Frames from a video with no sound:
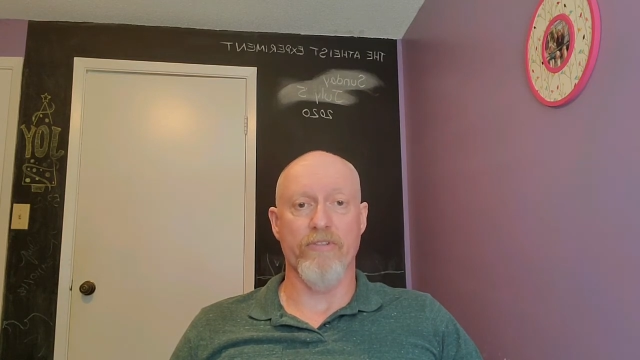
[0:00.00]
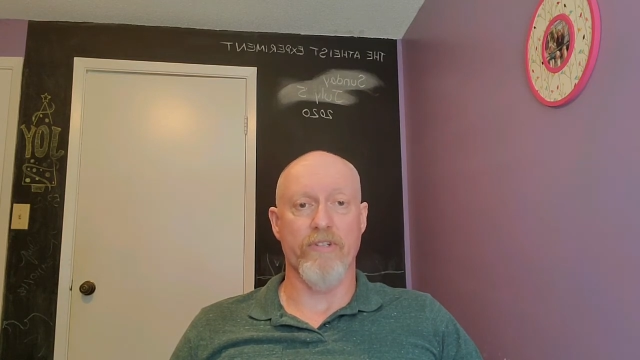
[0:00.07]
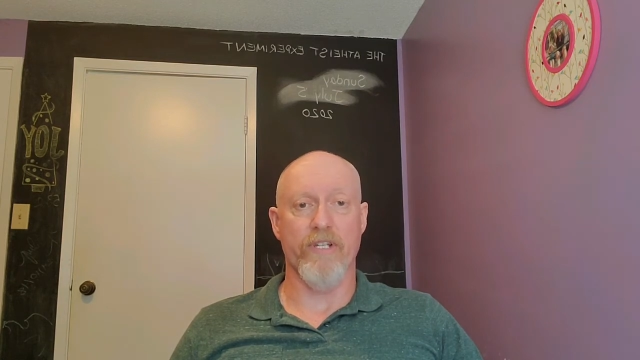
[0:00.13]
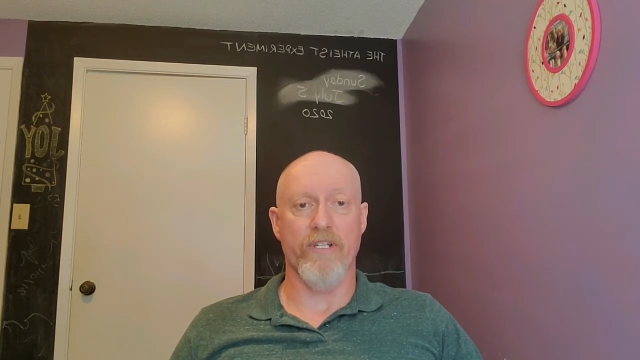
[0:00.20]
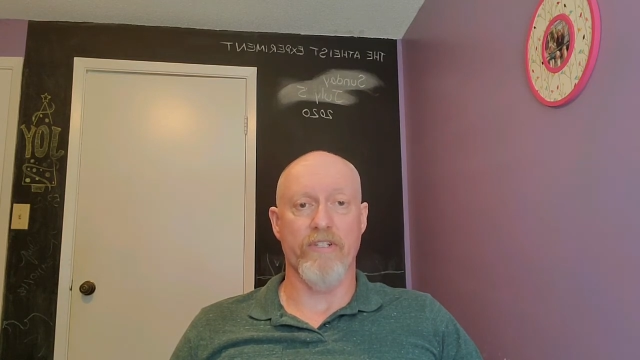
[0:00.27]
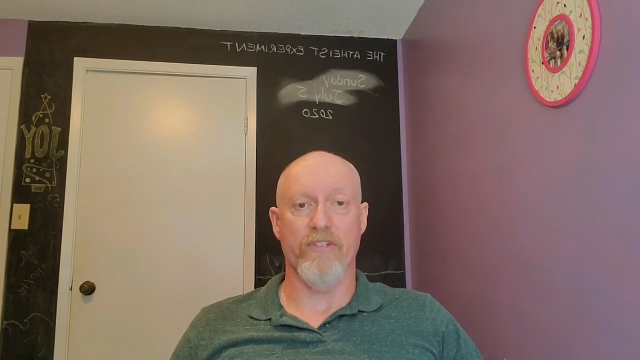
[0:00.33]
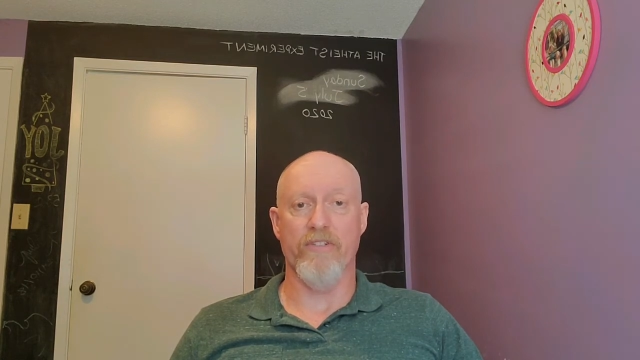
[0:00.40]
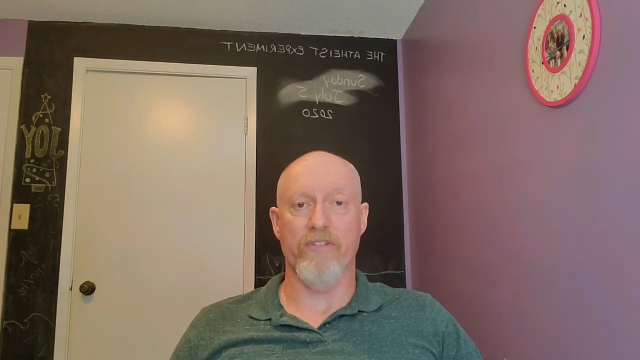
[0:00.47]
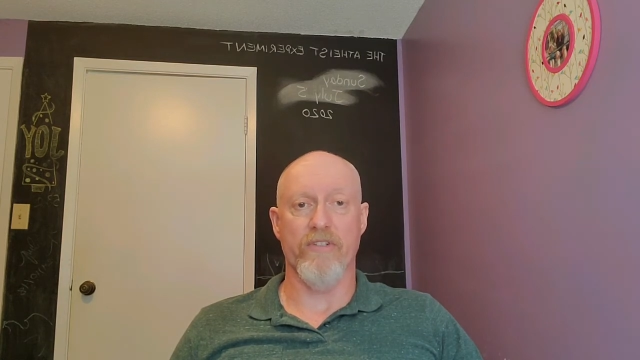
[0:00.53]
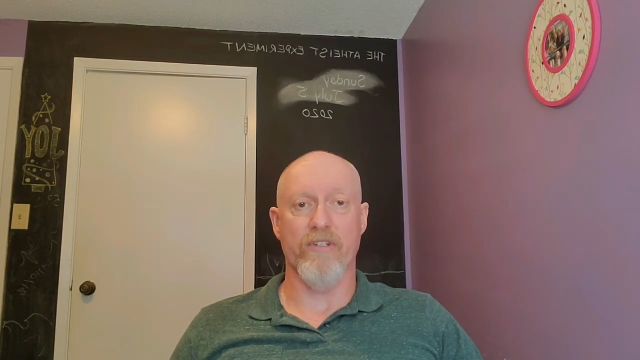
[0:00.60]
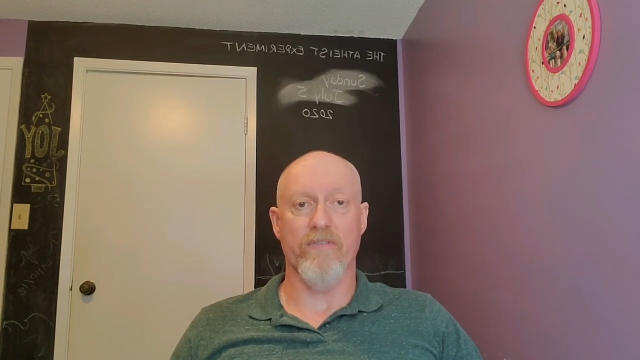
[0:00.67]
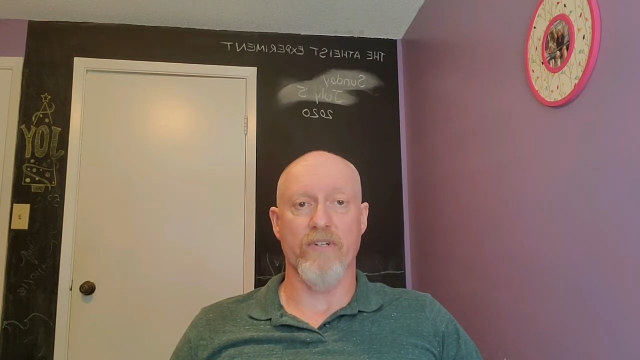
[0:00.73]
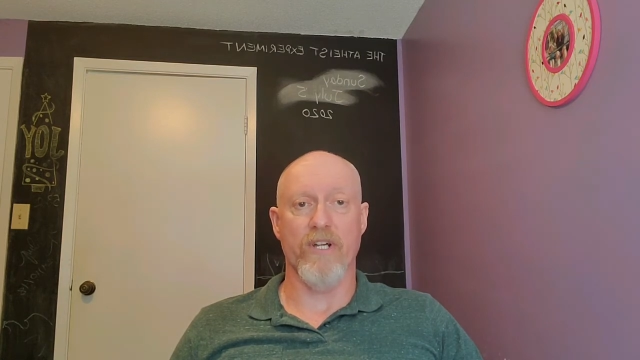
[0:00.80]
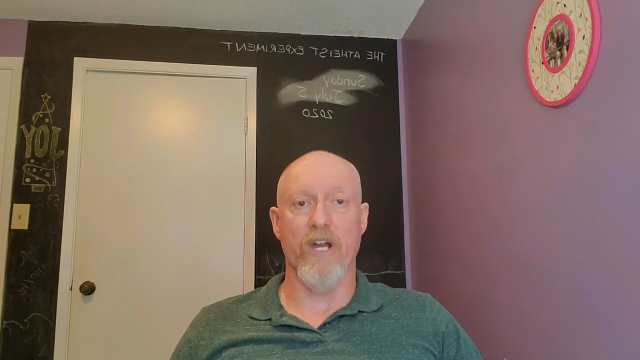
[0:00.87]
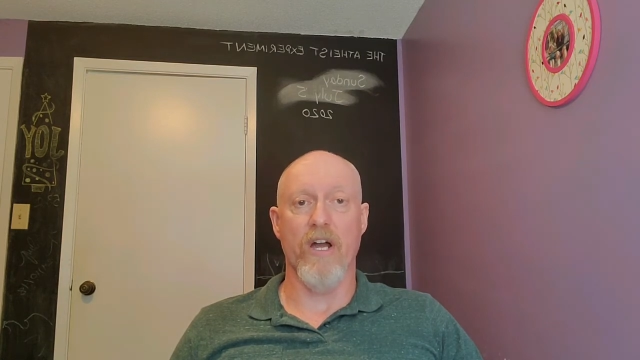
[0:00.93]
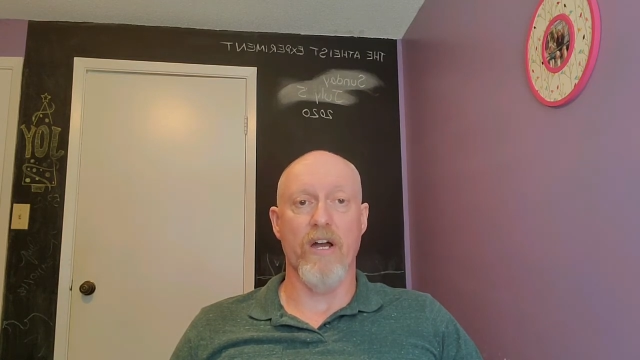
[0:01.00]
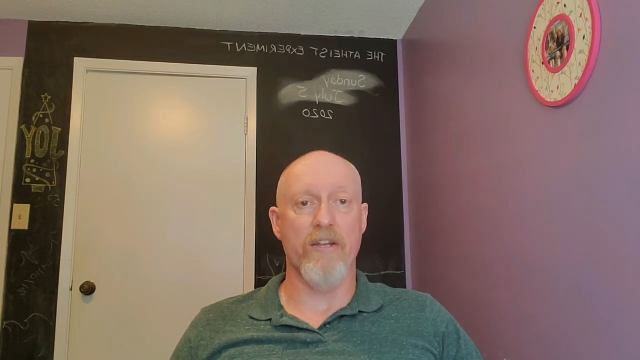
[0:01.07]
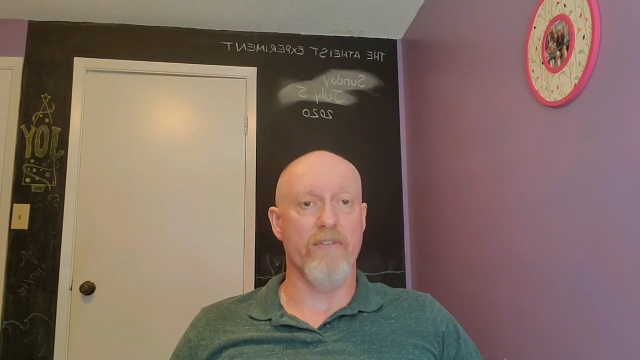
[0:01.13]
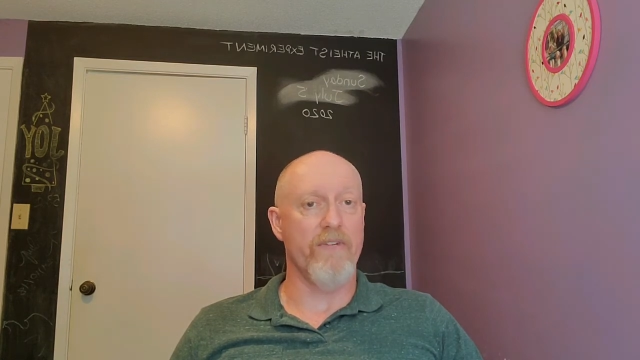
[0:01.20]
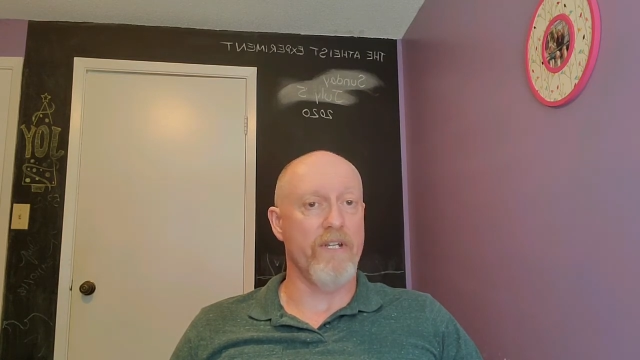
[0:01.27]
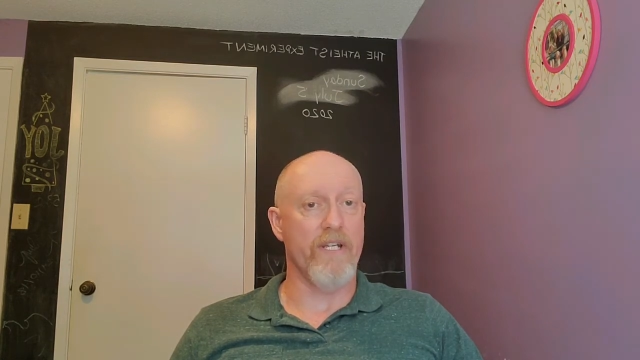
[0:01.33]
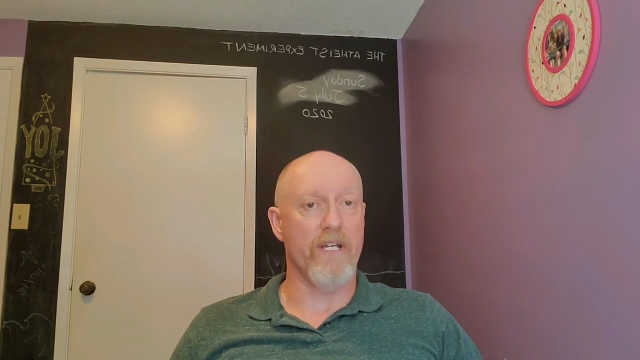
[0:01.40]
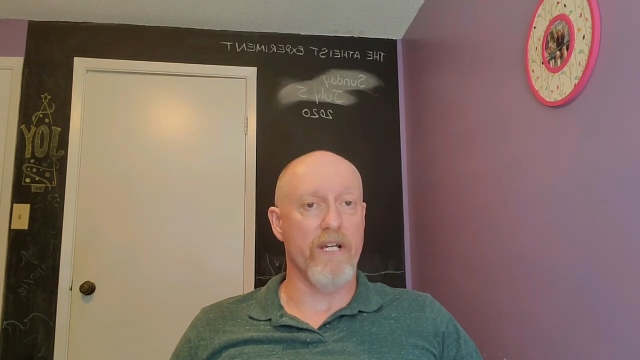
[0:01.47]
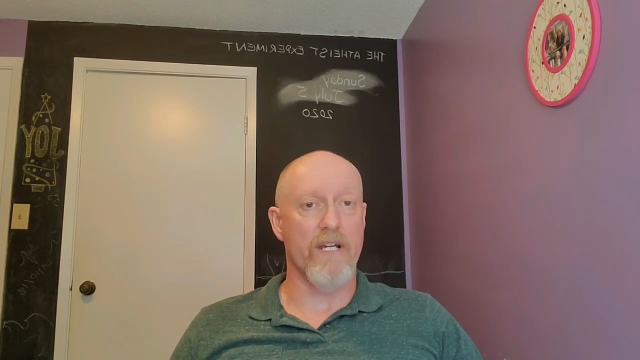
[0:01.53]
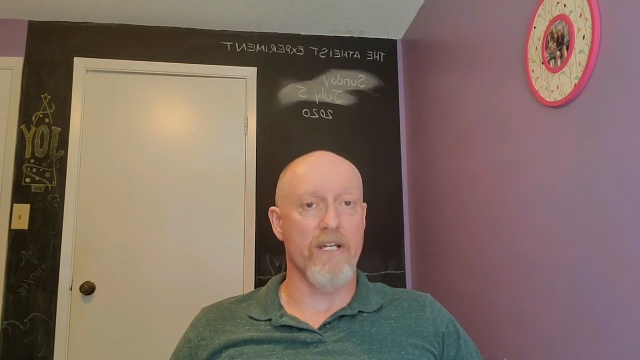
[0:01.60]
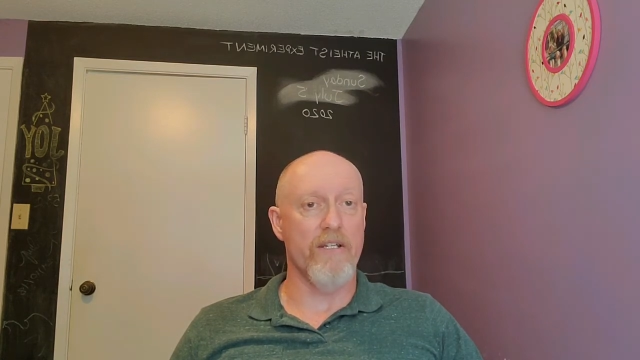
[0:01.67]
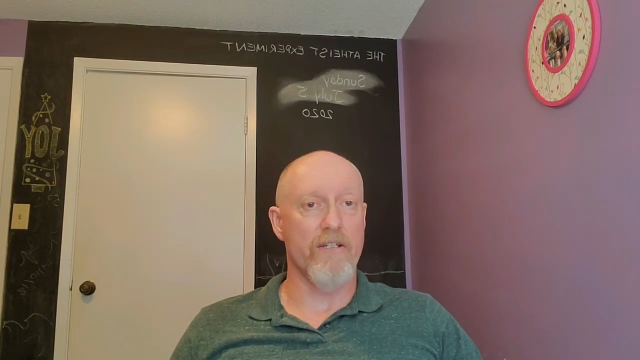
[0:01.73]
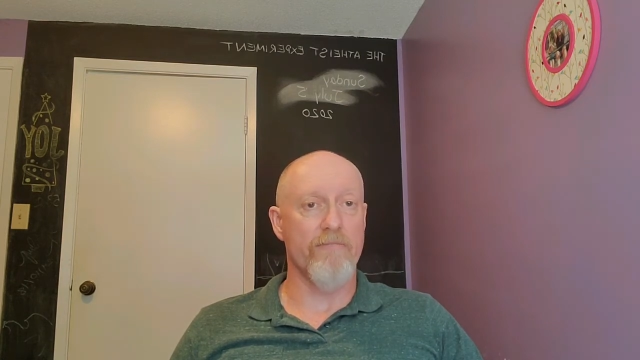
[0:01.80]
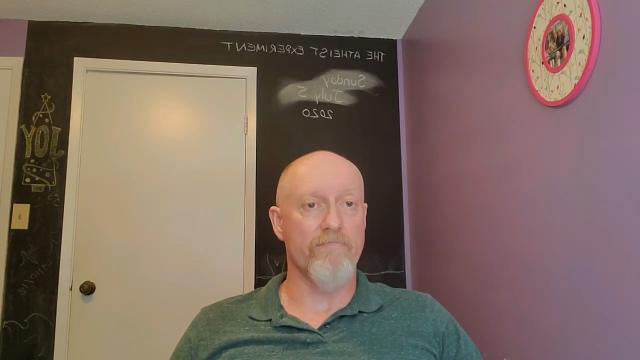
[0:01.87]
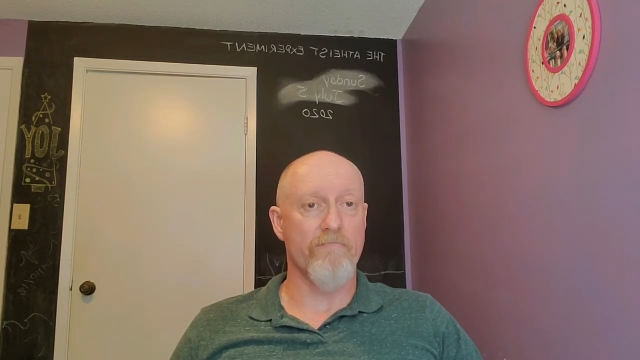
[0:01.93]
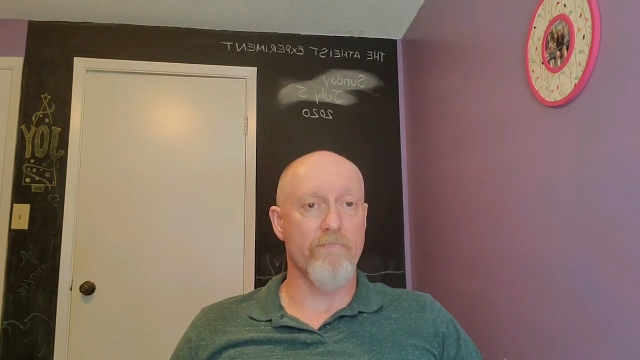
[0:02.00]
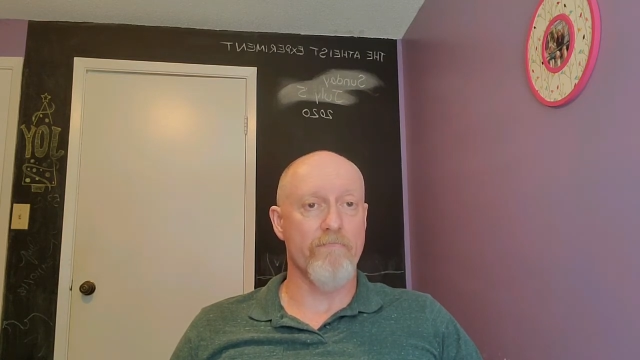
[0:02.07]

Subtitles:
for the existence of a God of any kind.